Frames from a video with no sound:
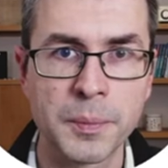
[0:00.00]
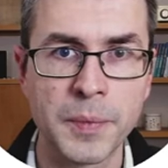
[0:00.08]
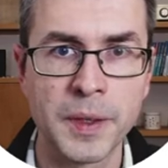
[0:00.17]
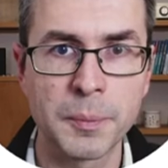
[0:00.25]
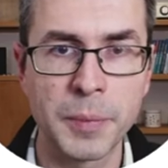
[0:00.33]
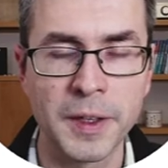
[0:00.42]

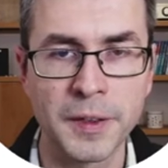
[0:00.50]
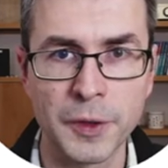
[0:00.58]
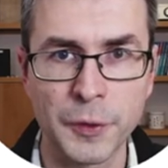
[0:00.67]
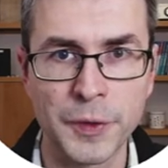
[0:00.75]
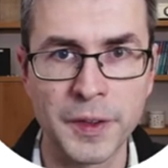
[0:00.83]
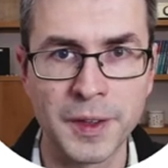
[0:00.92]
place
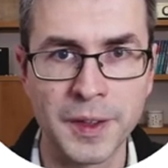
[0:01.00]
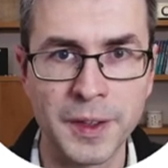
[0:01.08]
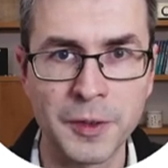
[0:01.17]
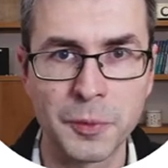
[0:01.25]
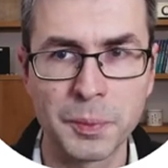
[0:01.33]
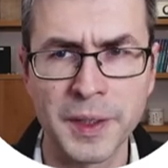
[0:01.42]
of
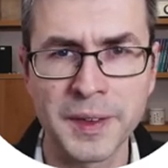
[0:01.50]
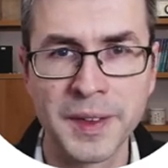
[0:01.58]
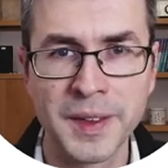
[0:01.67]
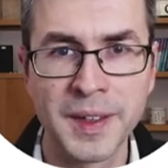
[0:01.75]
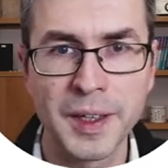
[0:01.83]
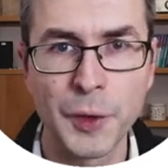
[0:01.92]
negation, But
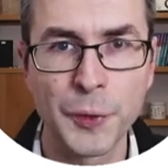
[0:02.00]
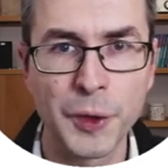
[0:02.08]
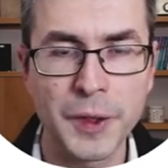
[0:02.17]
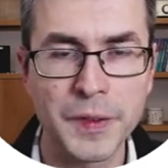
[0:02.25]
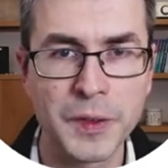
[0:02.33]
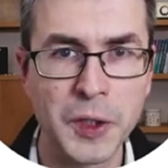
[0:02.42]
of
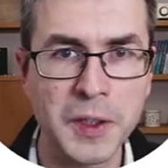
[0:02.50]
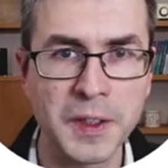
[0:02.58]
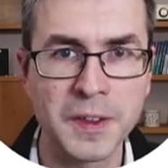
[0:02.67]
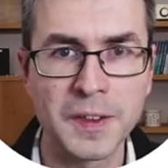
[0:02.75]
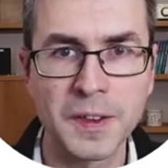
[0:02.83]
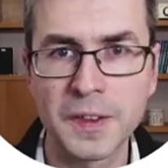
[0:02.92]
course, not
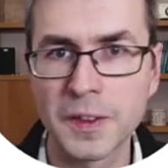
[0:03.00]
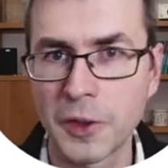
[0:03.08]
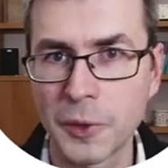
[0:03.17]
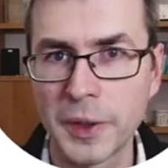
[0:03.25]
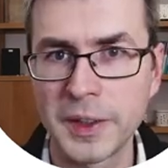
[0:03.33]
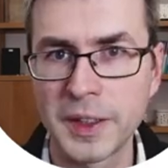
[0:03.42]
exists
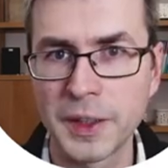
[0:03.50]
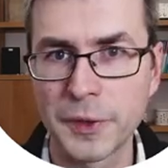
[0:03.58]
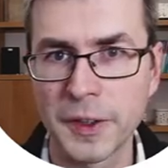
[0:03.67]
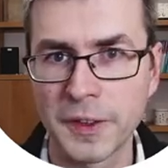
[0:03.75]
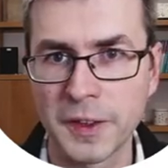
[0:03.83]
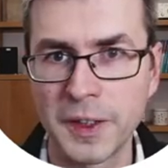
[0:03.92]
already
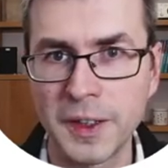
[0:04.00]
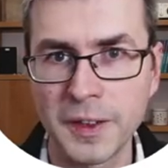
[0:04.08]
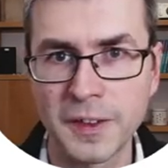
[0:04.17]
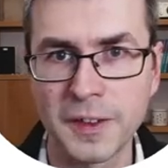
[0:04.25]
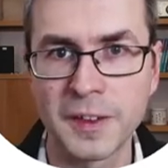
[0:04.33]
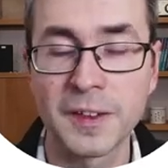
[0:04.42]
gives us a
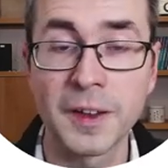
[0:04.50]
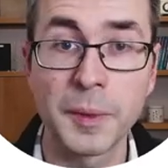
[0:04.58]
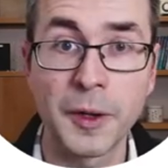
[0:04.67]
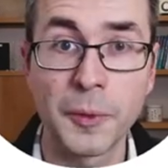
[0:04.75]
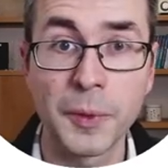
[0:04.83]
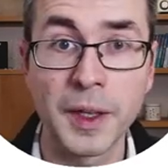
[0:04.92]
hint that
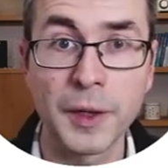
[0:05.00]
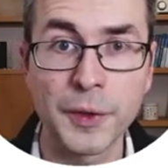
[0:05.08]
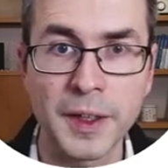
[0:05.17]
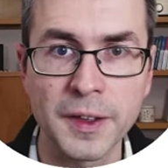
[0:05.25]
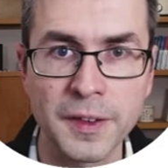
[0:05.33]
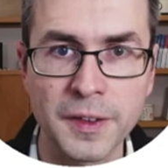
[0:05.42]
somehow we have
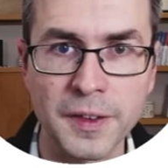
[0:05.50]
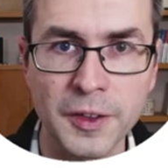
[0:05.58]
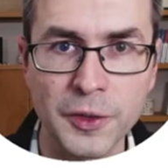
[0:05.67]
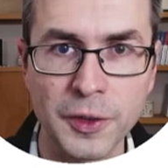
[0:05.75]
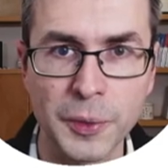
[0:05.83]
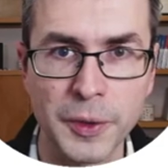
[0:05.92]
an
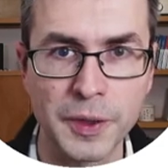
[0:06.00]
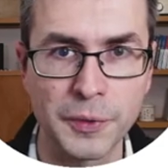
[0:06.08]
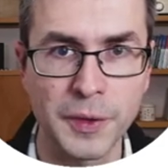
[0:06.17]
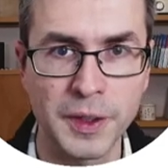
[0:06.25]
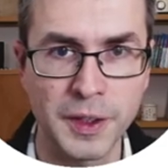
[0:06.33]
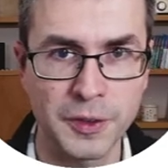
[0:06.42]
existential
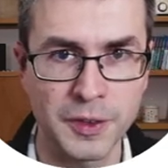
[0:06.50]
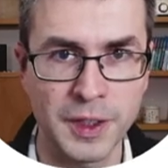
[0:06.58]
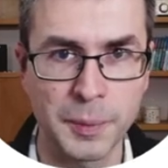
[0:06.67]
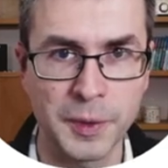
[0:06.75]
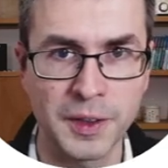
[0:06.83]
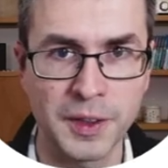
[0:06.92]
quantification
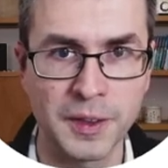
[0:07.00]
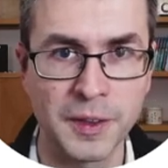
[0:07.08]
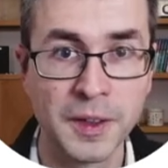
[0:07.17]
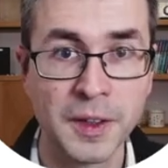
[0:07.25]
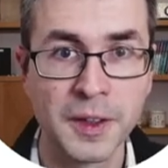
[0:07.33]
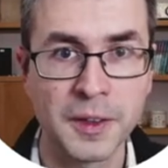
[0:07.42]
happening here,
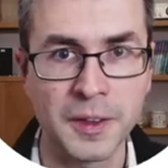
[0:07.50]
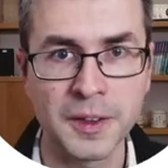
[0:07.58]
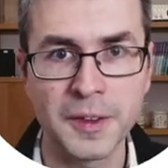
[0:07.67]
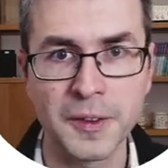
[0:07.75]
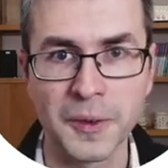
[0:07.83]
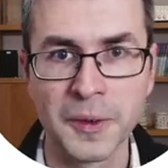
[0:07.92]

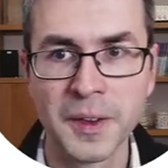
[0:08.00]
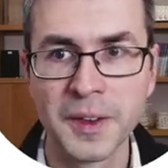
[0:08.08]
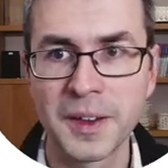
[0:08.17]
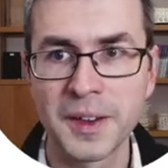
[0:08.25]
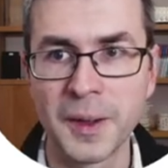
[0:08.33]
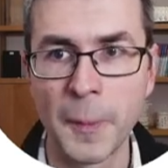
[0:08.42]
right? So
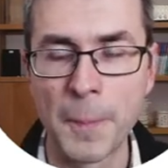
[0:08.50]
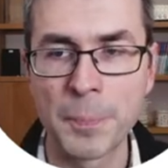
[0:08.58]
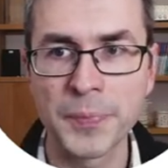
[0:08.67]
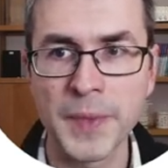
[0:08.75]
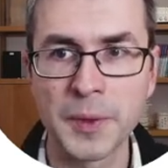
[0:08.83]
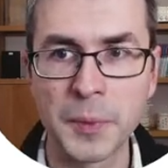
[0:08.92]

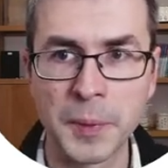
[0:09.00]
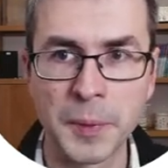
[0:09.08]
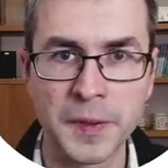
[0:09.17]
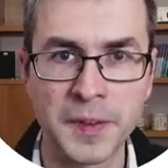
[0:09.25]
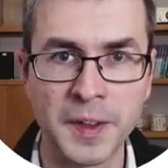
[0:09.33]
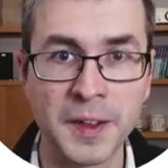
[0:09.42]
um, we
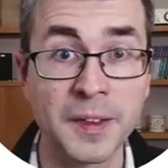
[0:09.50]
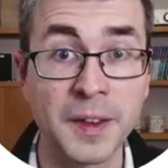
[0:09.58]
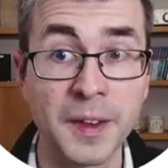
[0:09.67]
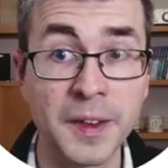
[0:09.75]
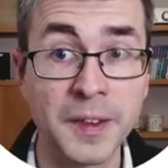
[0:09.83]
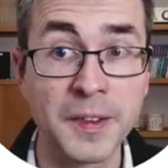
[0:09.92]
were saying
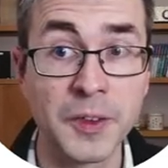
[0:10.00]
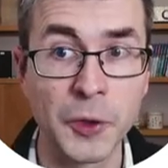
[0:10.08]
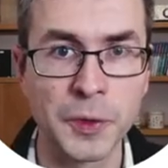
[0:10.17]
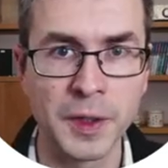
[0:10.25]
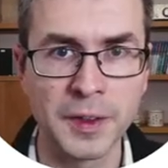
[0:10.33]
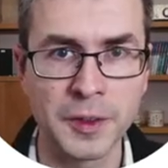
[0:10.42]
there is
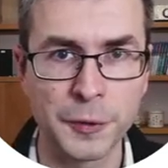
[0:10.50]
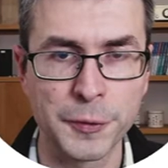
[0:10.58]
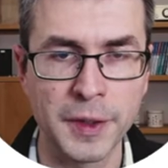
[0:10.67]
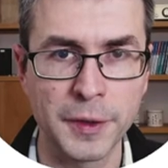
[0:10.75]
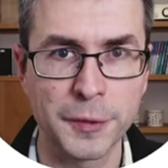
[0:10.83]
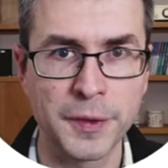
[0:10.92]
no date of
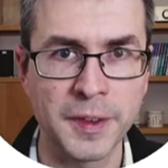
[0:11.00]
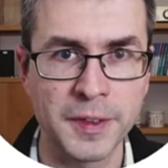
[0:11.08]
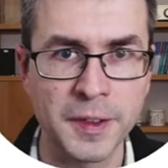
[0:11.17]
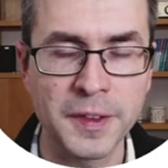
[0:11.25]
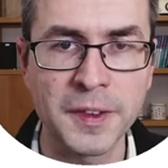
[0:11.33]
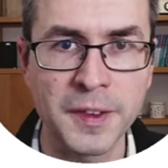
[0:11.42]
death. There
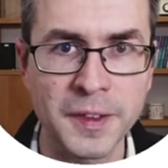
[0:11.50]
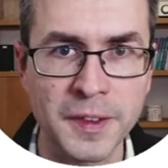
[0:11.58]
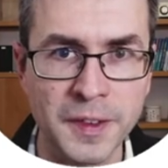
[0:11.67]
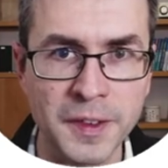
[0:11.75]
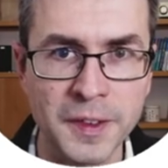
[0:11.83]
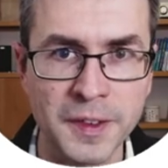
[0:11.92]
doesn't
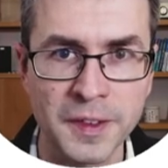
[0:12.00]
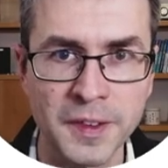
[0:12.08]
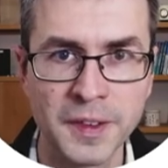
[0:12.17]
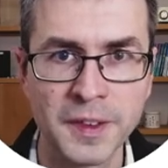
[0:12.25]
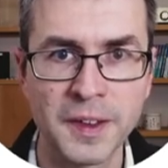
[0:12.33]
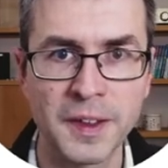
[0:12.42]
exist
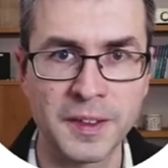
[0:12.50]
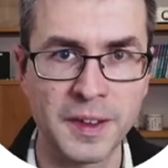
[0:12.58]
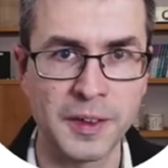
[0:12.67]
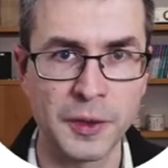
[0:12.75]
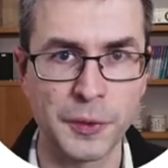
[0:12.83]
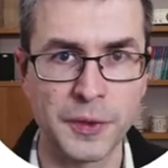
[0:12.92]
a
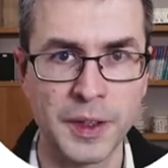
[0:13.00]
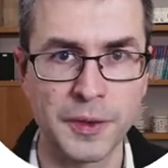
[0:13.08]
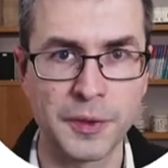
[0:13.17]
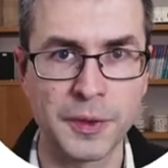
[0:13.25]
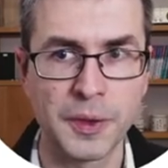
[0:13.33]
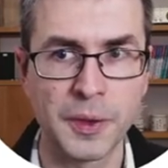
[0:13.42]
date of
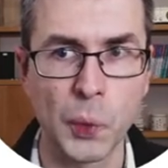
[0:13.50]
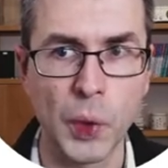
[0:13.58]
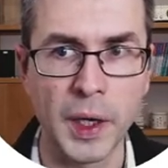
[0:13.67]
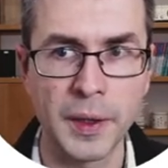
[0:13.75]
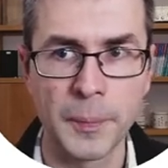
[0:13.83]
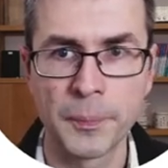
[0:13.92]
death.
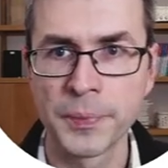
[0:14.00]
Why?